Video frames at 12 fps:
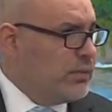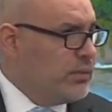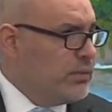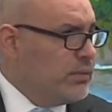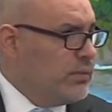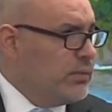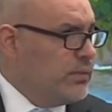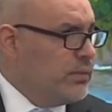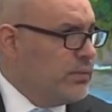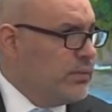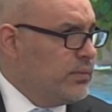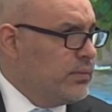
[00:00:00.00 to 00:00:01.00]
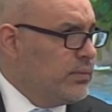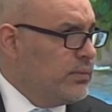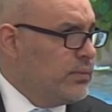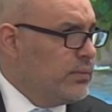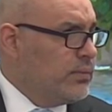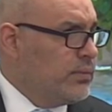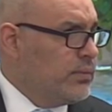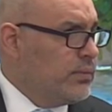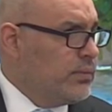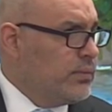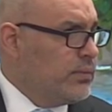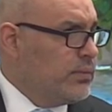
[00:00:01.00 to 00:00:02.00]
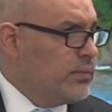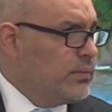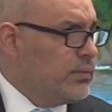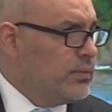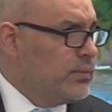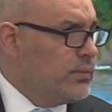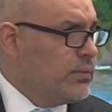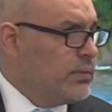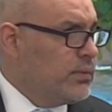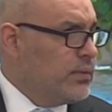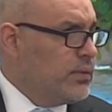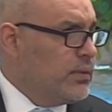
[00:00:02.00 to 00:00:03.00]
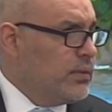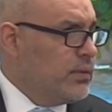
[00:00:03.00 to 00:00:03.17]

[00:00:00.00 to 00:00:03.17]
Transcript: No one is speaking in this clip.